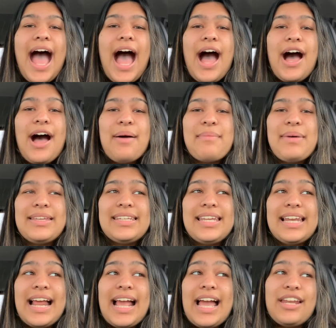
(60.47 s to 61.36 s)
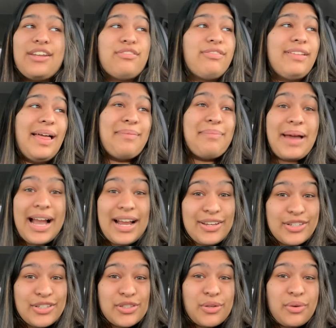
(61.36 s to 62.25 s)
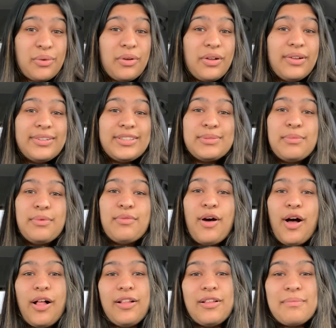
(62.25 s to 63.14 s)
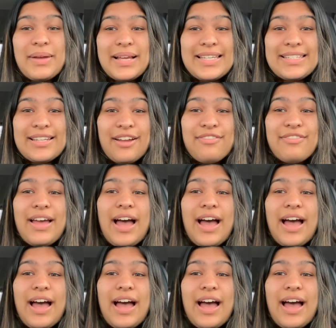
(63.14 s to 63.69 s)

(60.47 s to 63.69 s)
and then I had to fly back to school to move all of my stuff